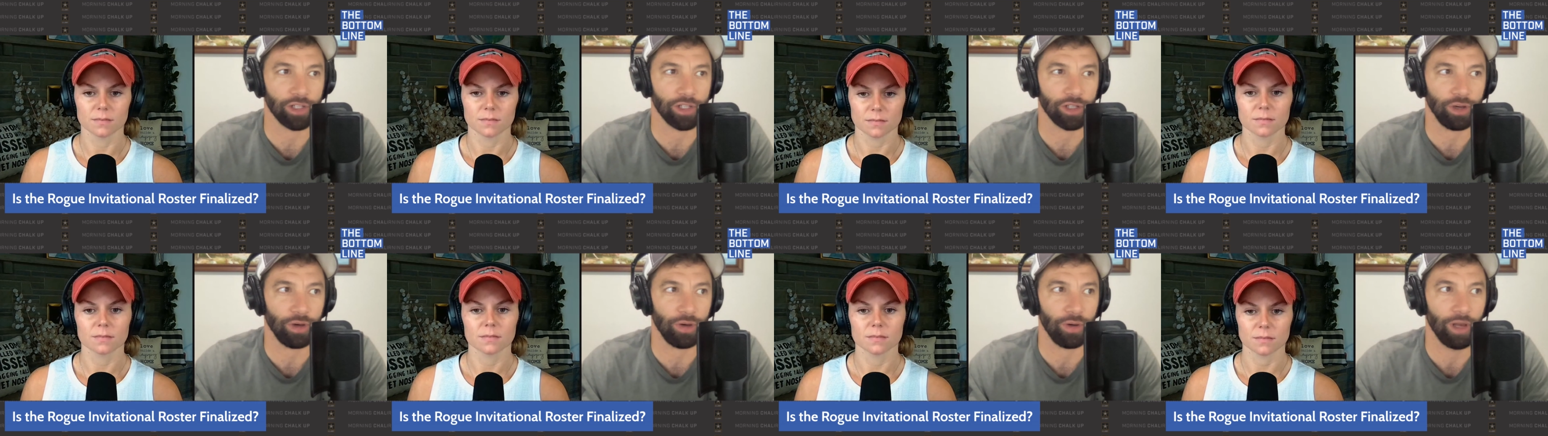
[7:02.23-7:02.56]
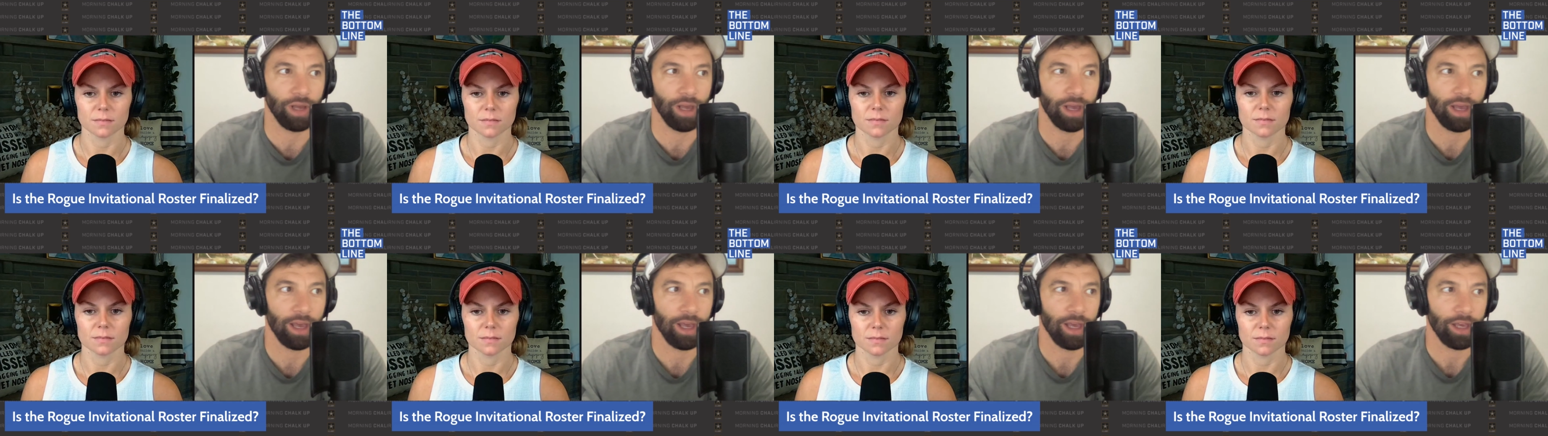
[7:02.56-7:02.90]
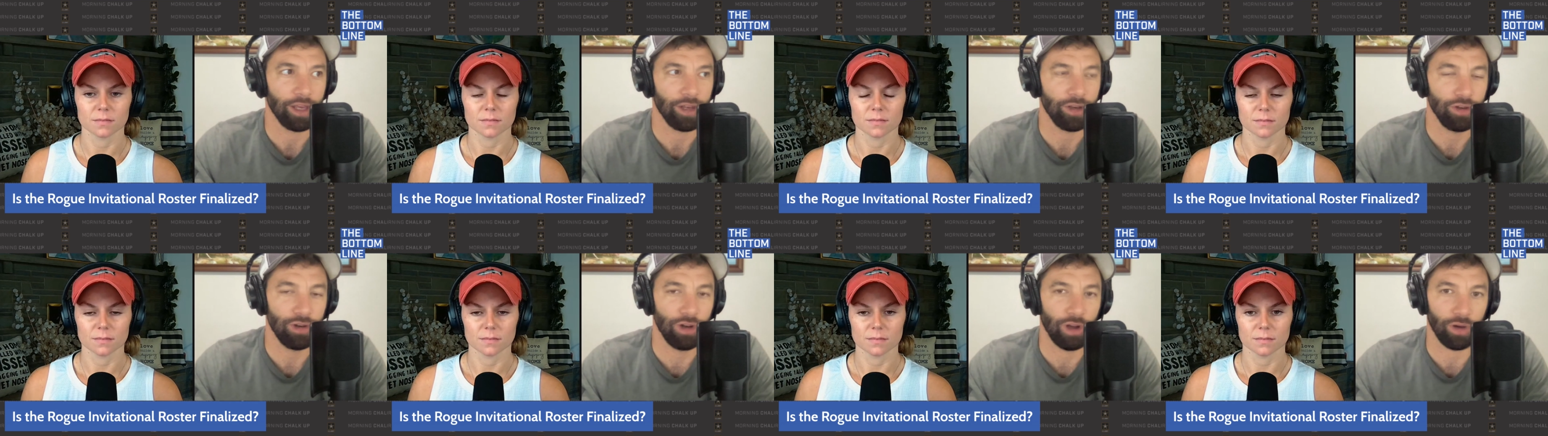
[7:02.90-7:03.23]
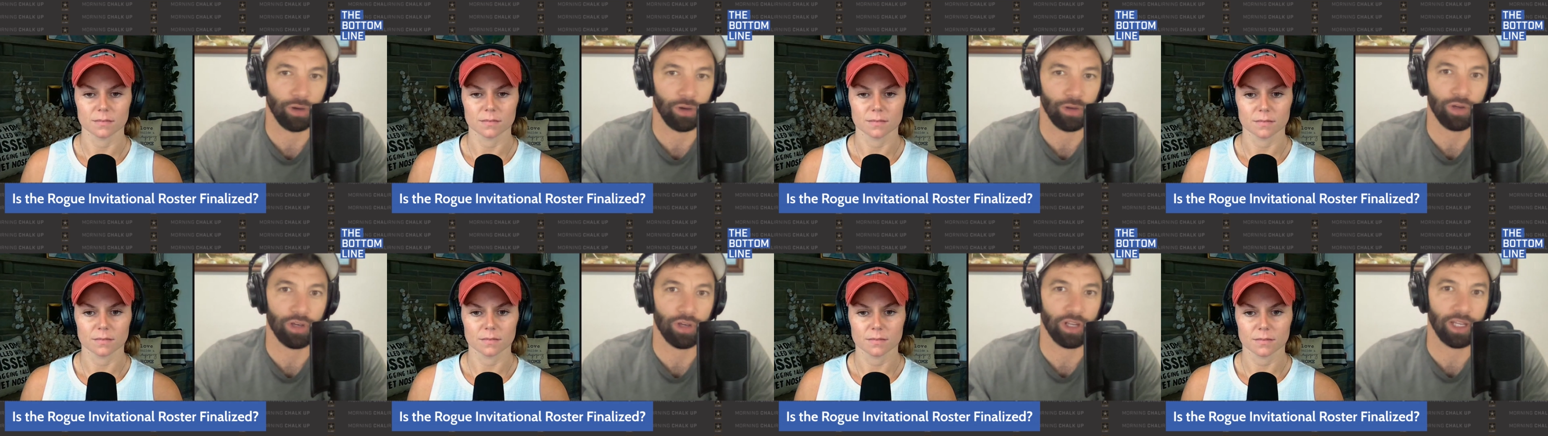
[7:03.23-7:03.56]
Speaker 1: So,
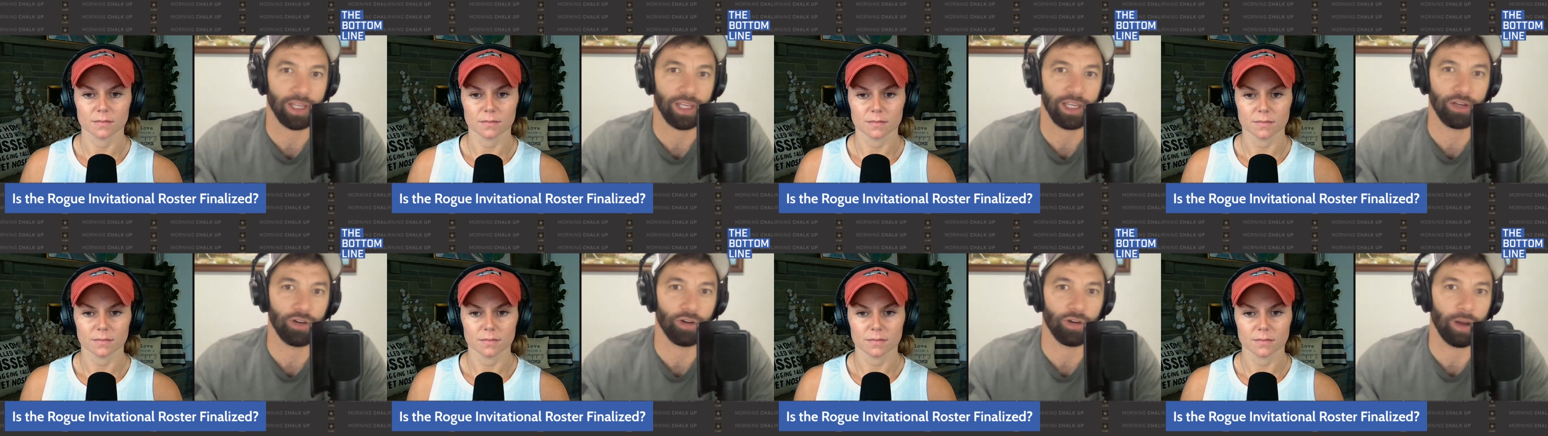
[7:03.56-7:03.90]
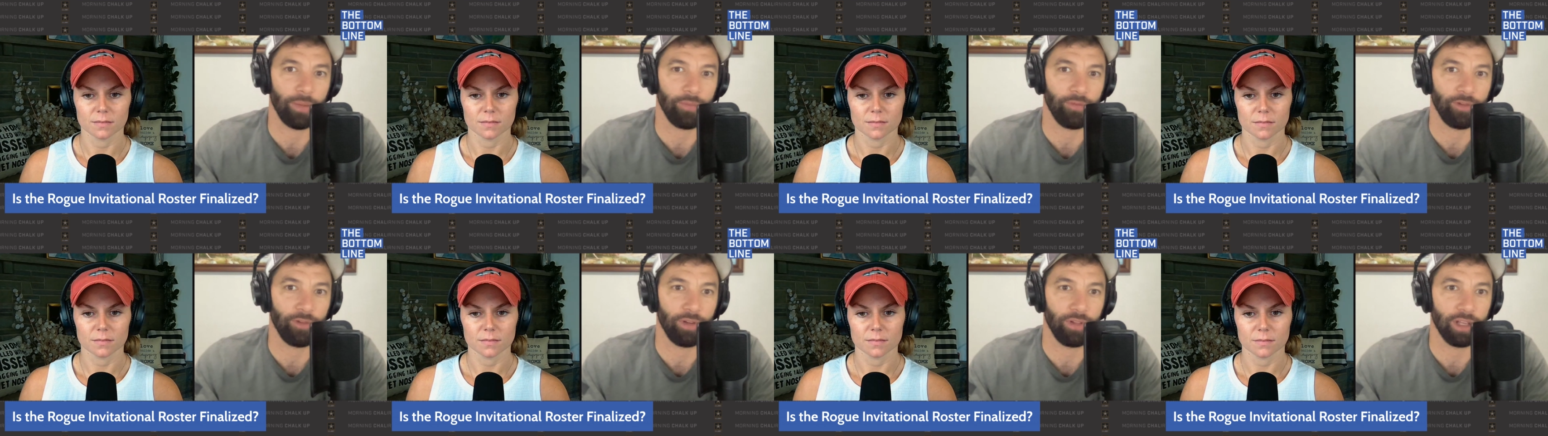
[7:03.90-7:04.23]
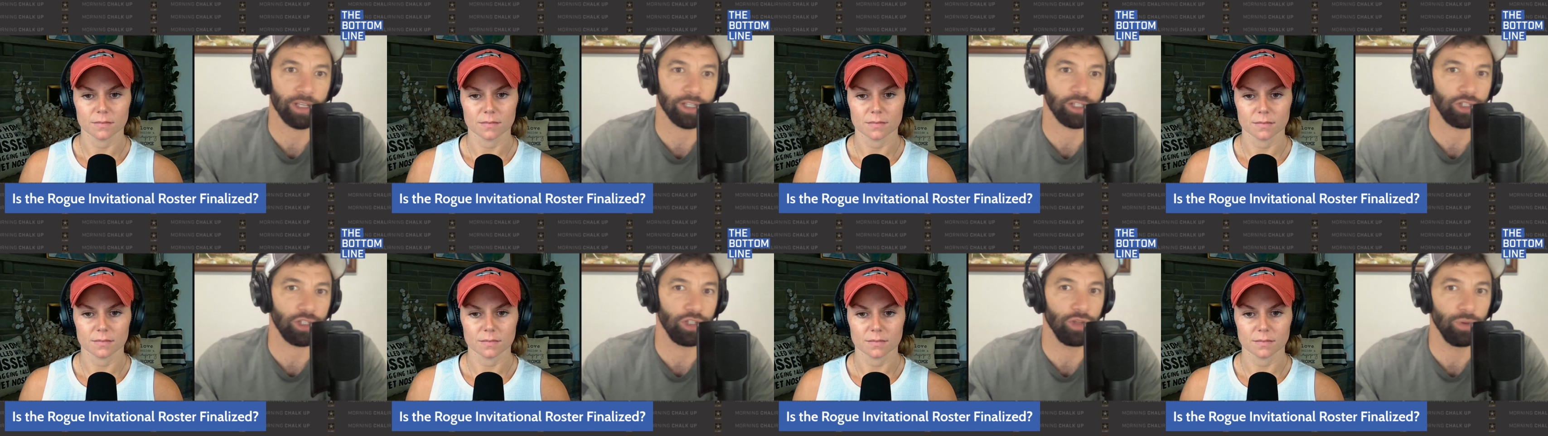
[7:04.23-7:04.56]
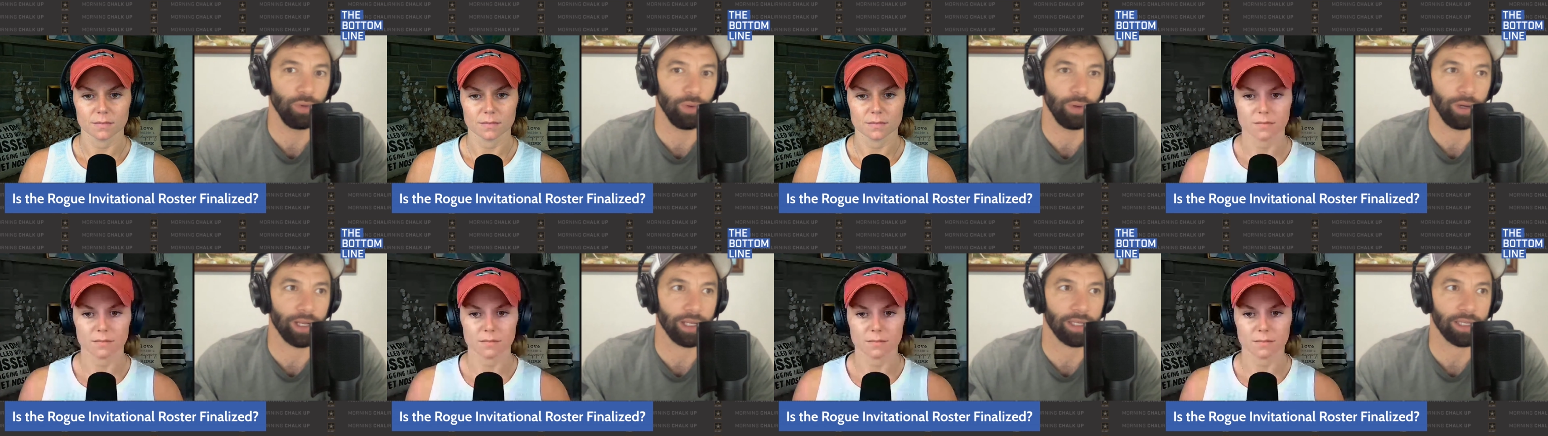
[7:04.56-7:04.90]
you could gear up for this,
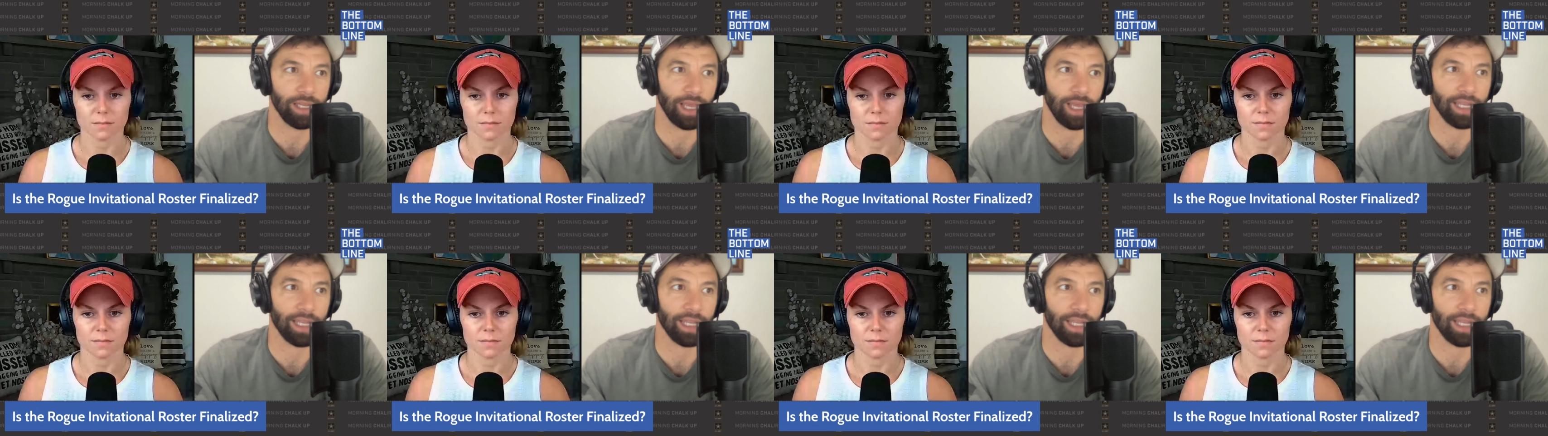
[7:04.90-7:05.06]
do it,